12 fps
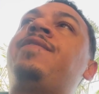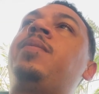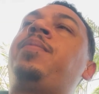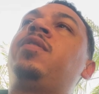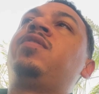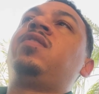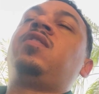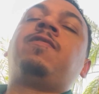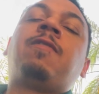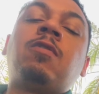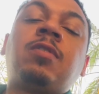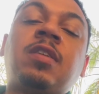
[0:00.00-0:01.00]
the person is
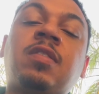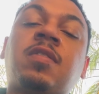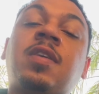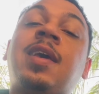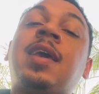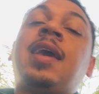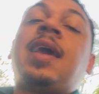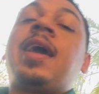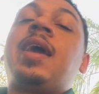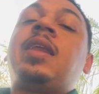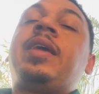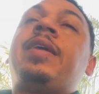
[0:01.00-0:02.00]
focused
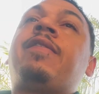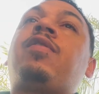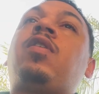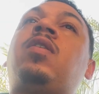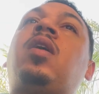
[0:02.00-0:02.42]
and if you're in